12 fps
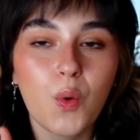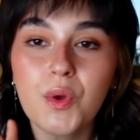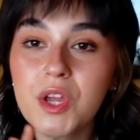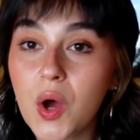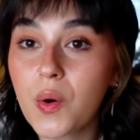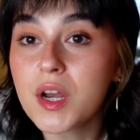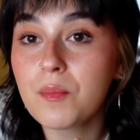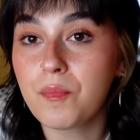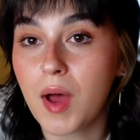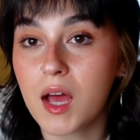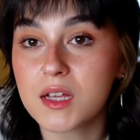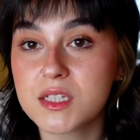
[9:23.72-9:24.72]
We go on a
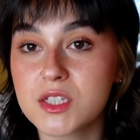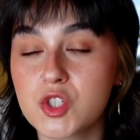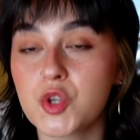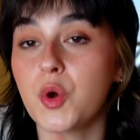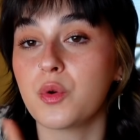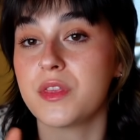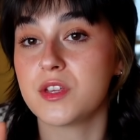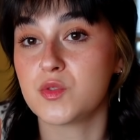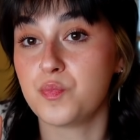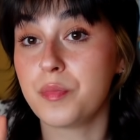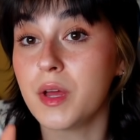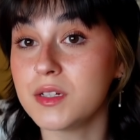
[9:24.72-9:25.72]
bus to go to this
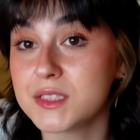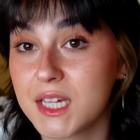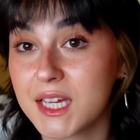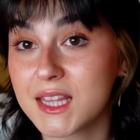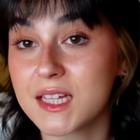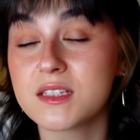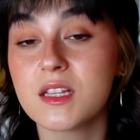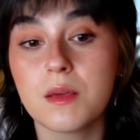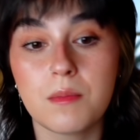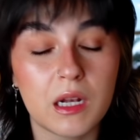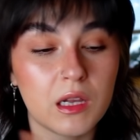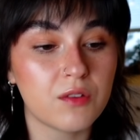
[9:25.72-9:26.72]
building that's in the
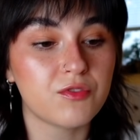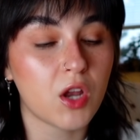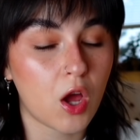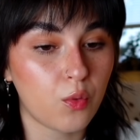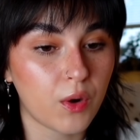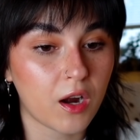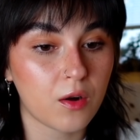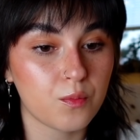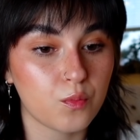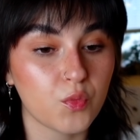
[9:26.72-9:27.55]
middle of nowhere,